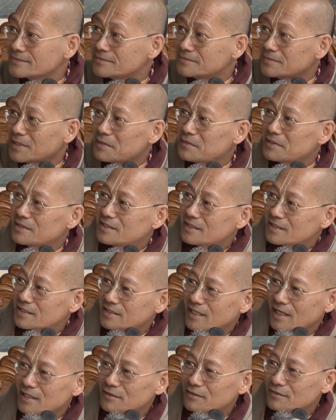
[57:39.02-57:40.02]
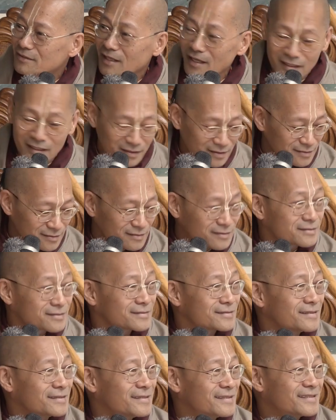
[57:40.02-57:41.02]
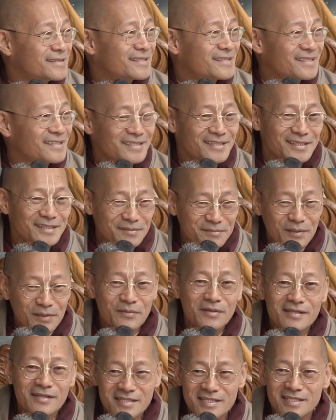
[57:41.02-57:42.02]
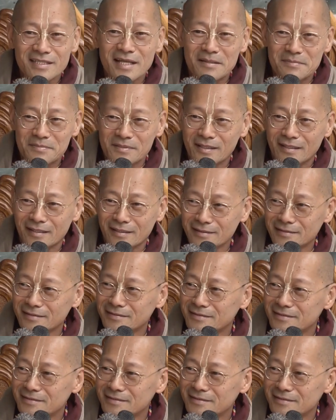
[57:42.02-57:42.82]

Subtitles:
maybe till 10 o'clock, but we'll stop here.